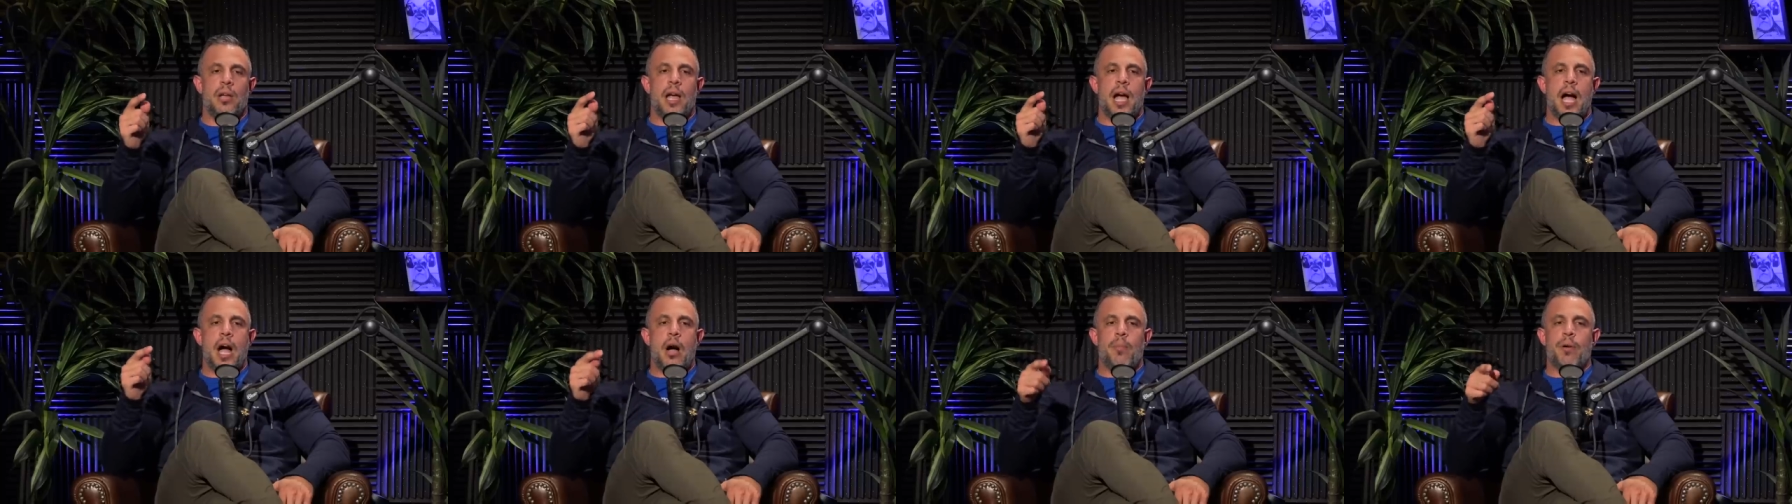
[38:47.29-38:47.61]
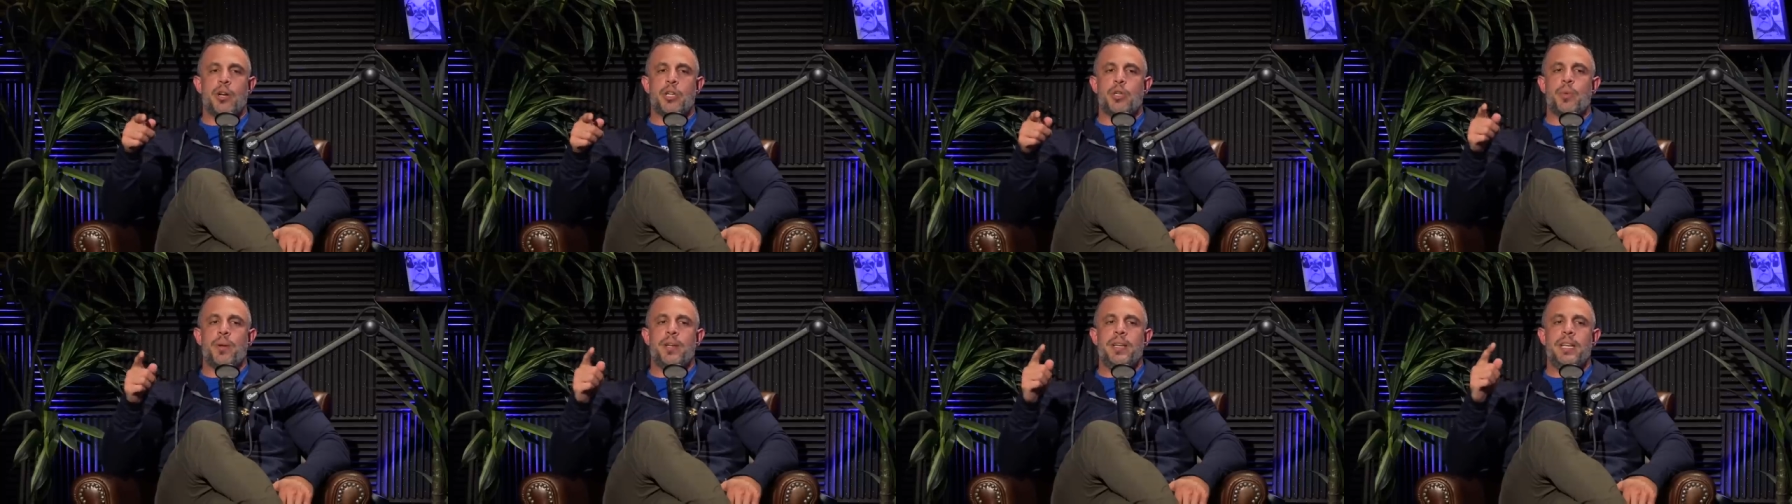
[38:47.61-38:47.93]
how
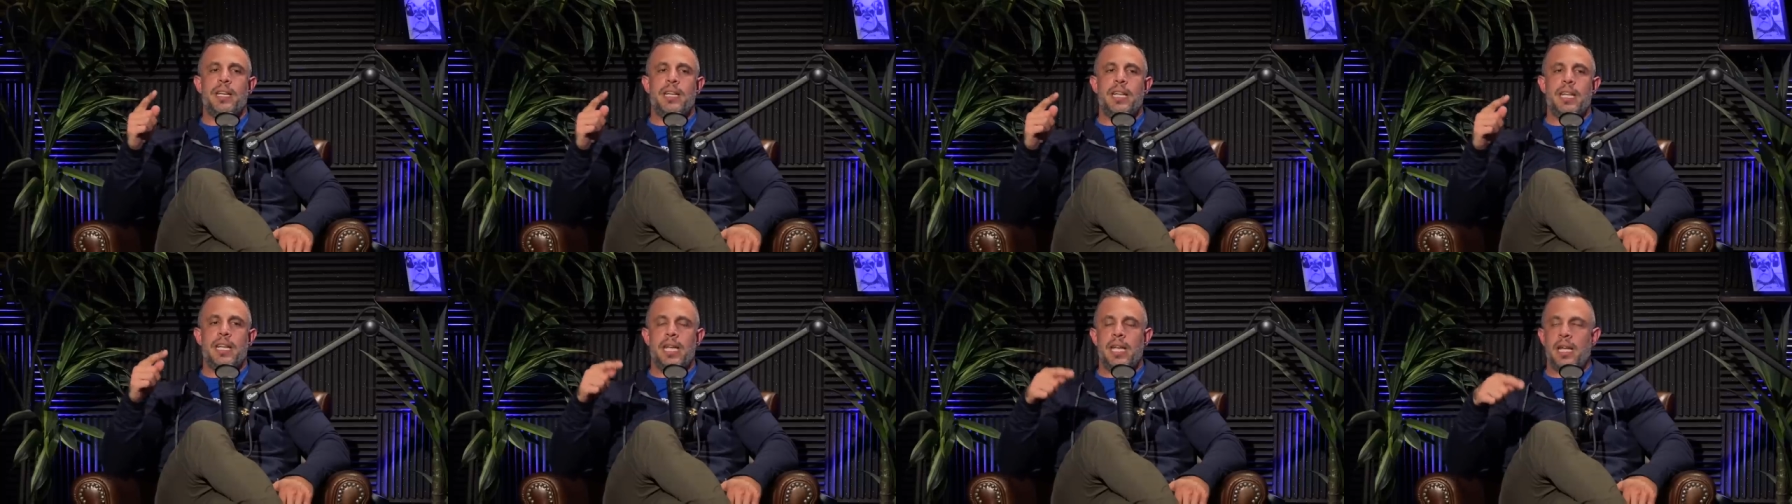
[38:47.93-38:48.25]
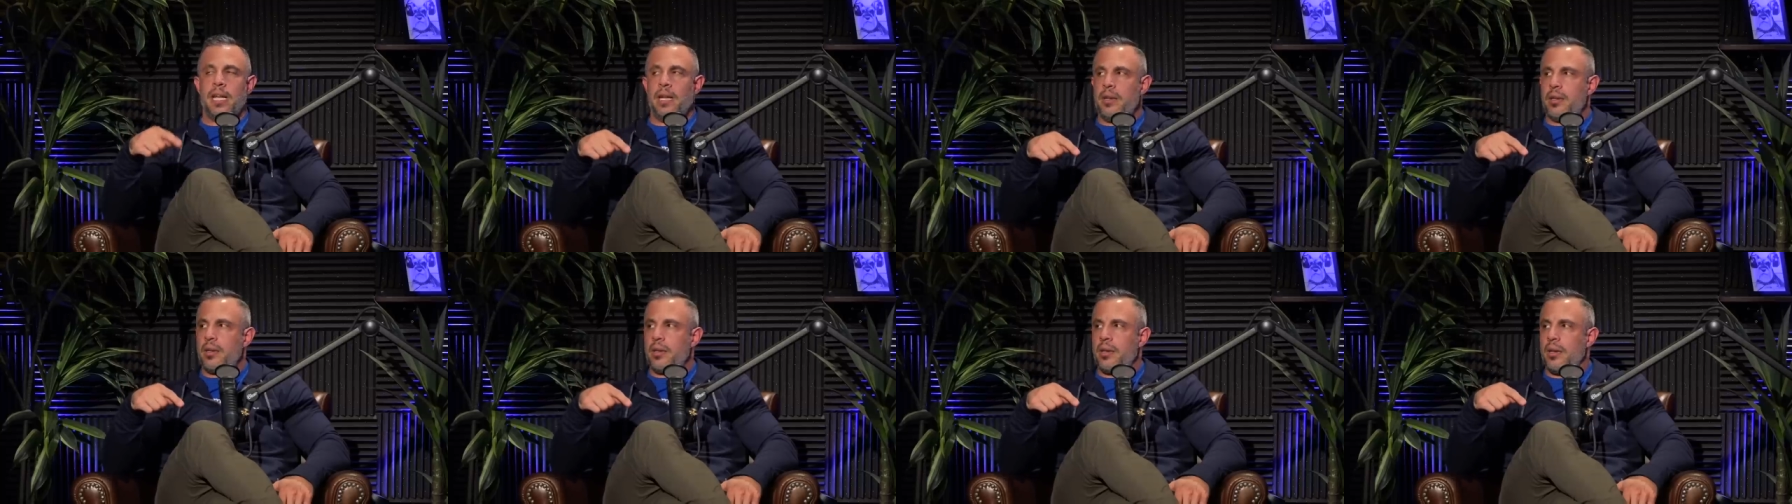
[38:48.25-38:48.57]
much we need to
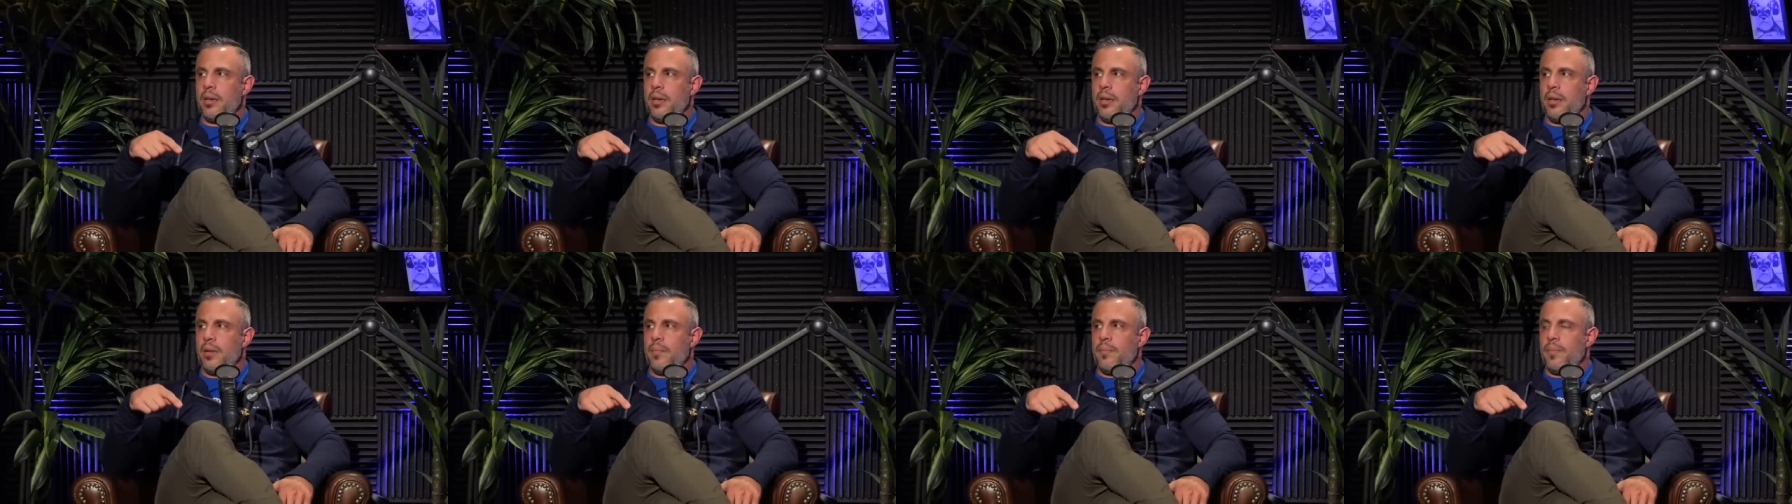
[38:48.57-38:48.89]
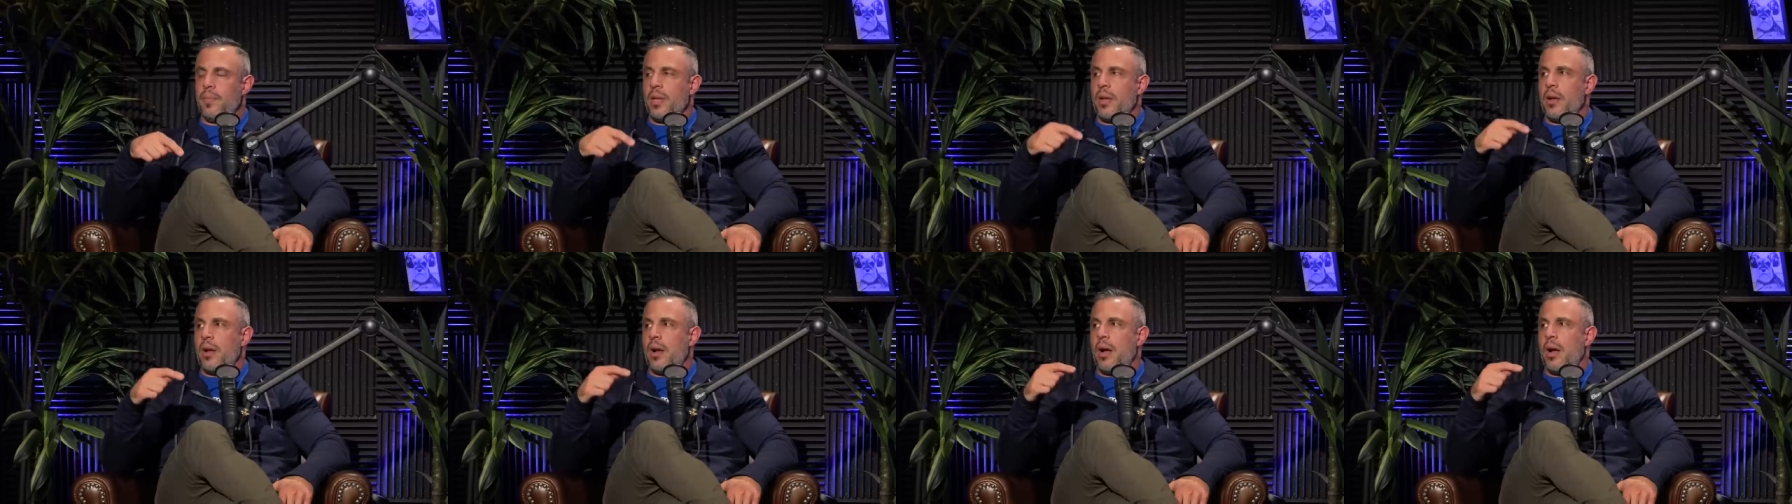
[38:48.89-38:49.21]
eat
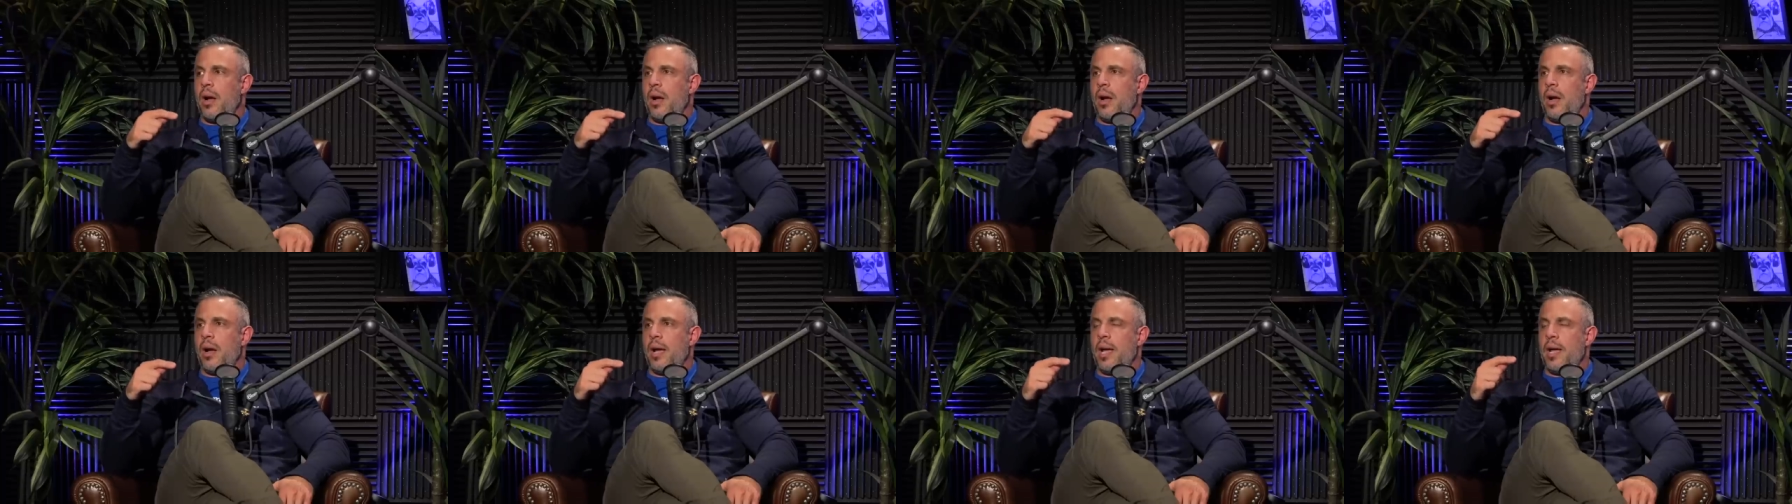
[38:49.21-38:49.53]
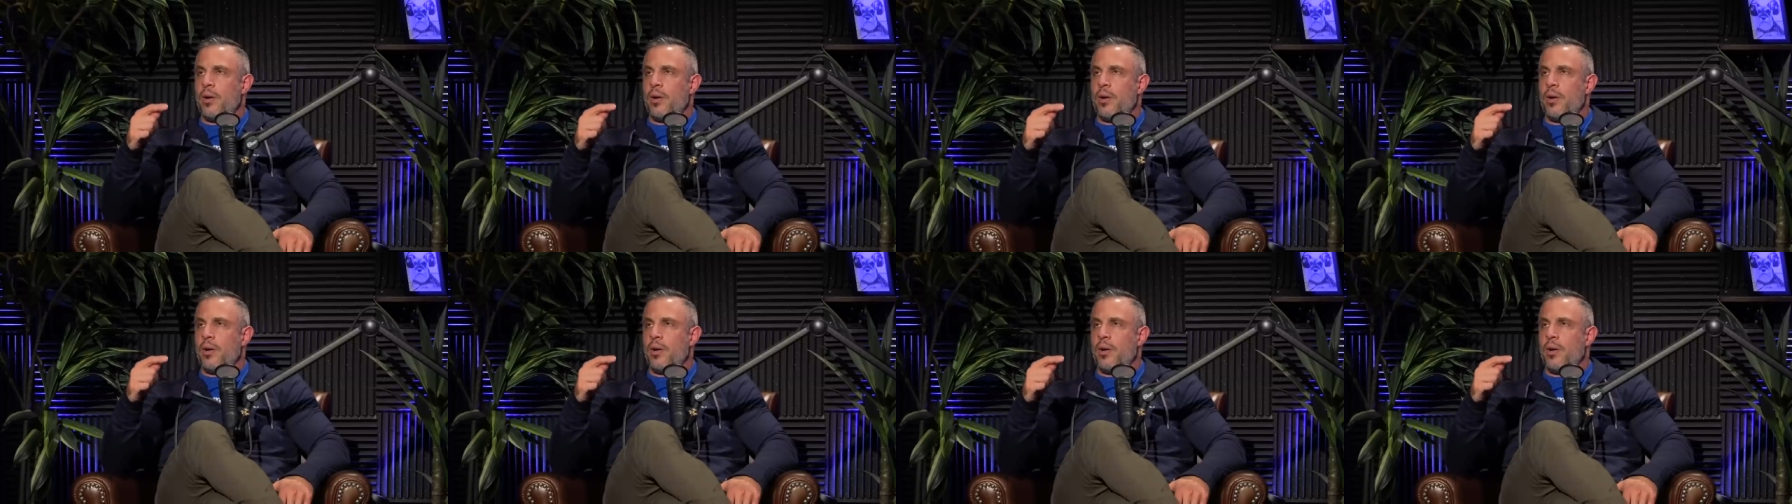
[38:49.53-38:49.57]
uh,